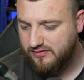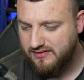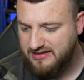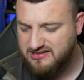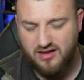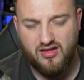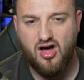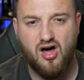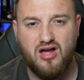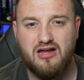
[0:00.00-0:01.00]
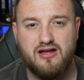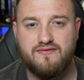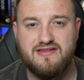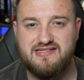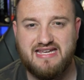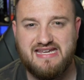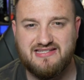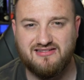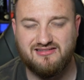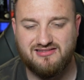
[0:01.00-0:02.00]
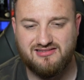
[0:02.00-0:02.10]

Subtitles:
that's like the highlight of the season.